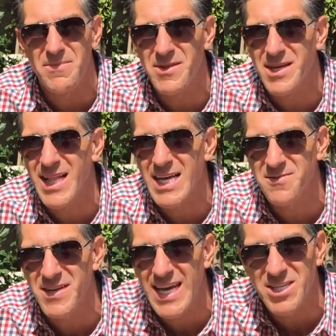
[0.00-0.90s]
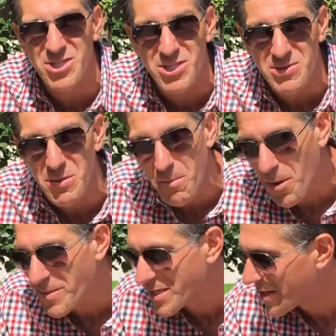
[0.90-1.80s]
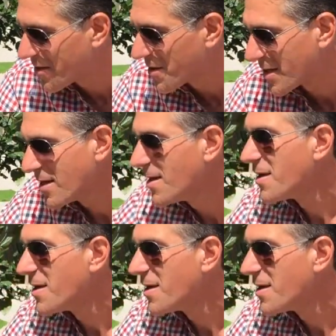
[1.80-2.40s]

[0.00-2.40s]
the classifications momentarily.